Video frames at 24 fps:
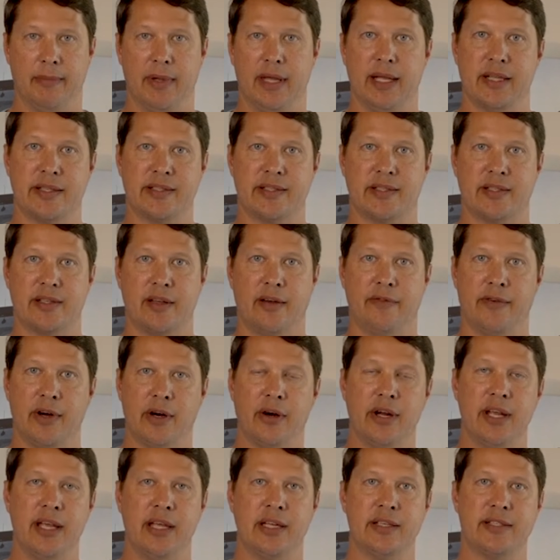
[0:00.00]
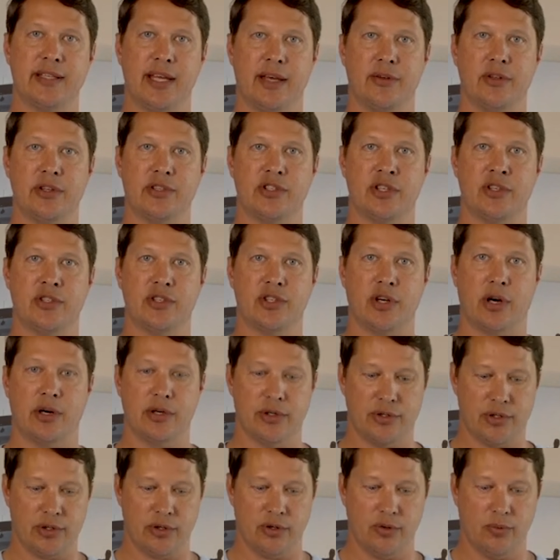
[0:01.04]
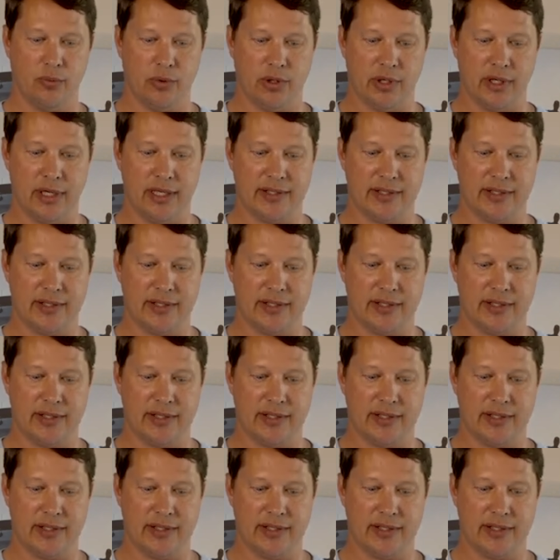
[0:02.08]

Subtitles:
It's a very intelligent charger where